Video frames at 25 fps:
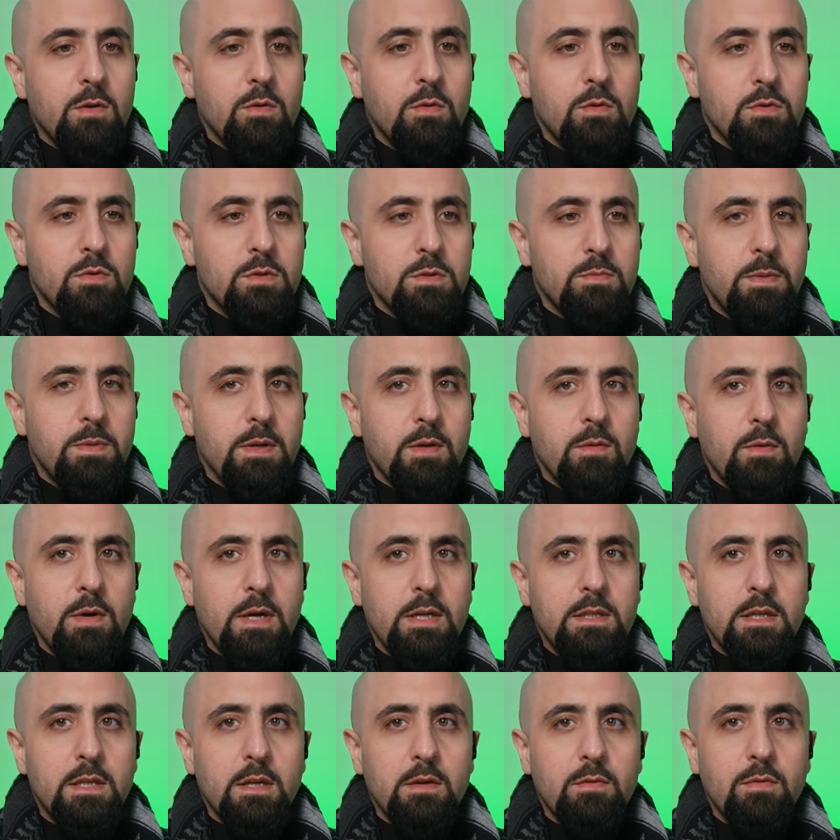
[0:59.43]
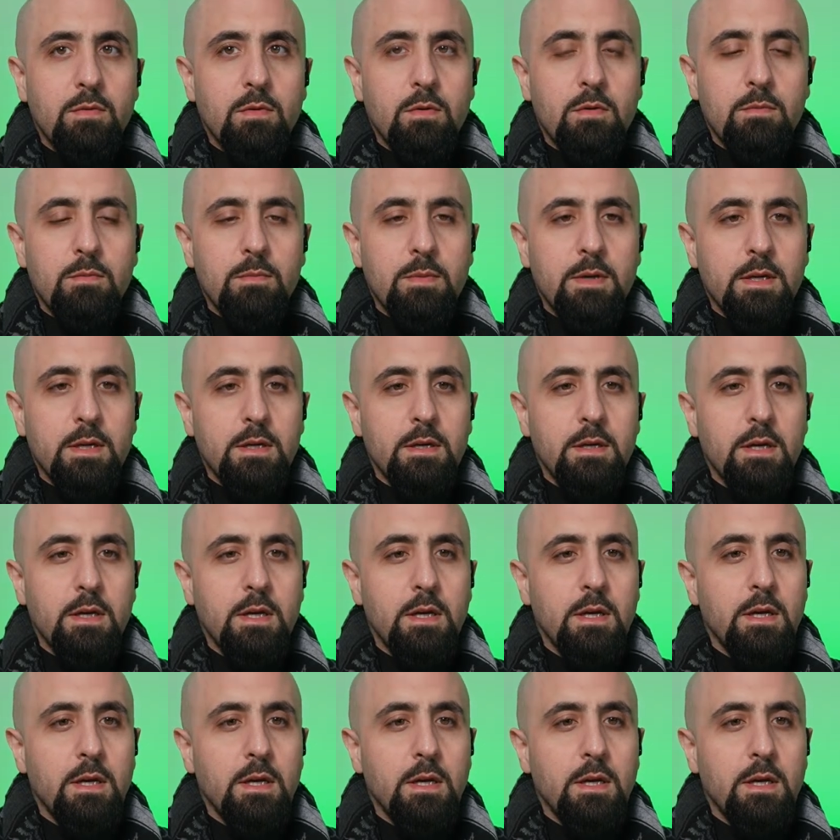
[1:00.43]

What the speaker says: who's been waiting for me.